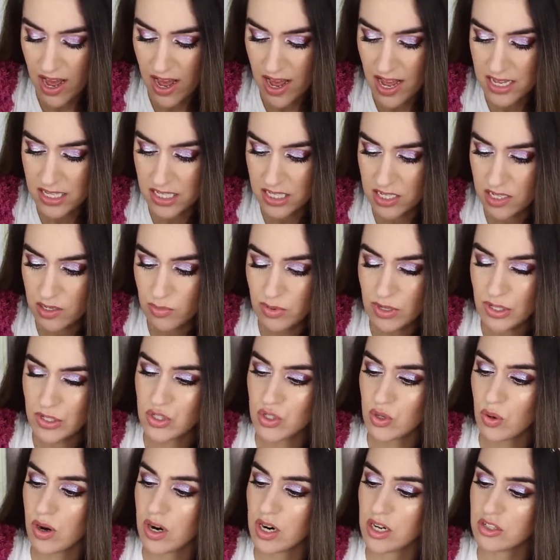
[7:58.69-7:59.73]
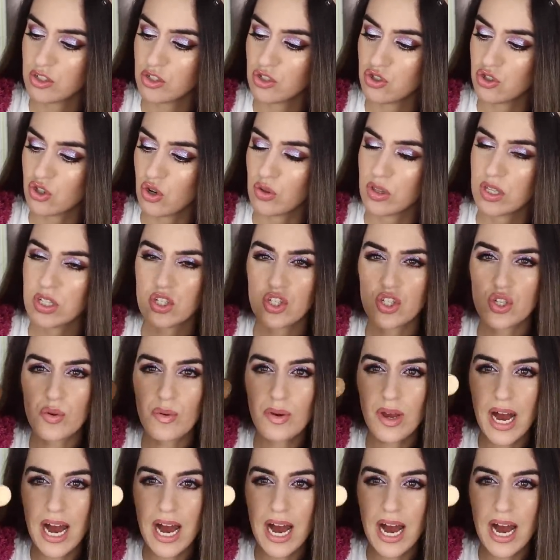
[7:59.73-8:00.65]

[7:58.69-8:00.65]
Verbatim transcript: It's gonna be so hard to show this to you